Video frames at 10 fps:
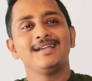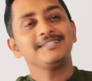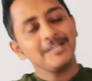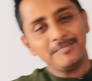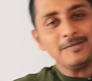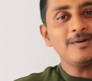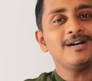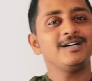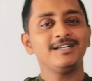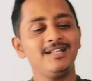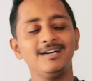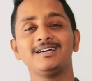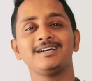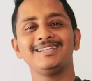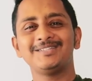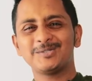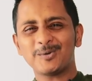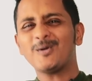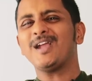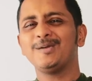Simple word, it's okay